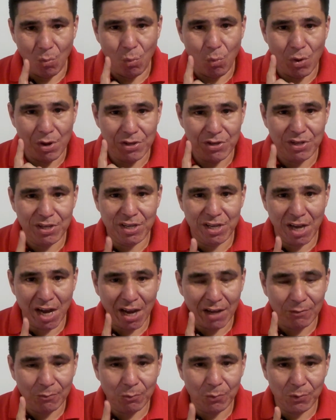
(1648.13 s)
what you
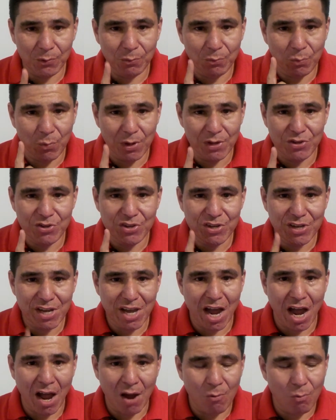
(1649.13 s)
got,
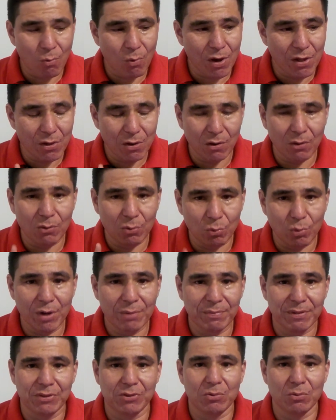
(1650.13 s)
what other
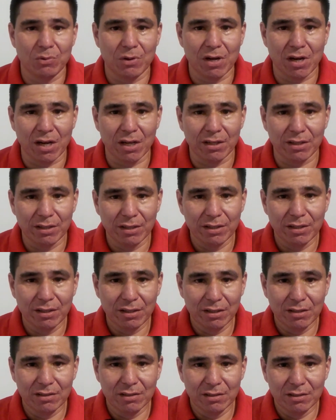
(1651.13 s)
women don't got,
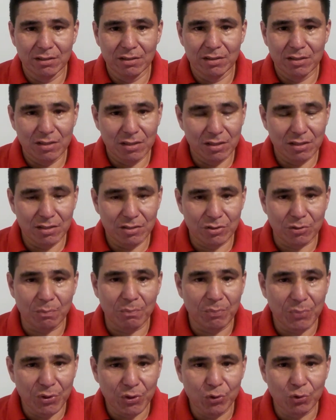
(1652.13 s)
is a
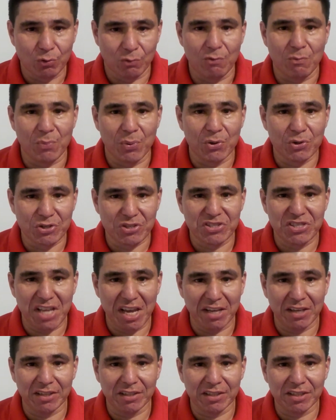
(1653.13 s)
beautiful
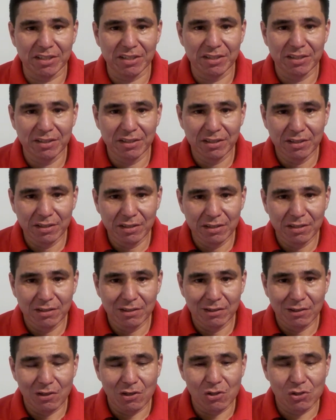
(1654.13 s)
personality,
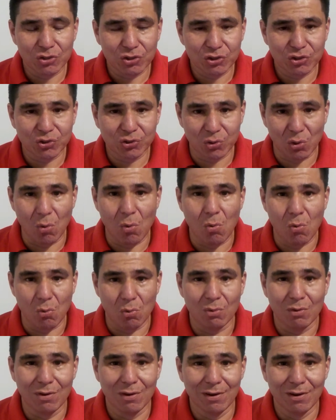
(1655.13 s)
a soul,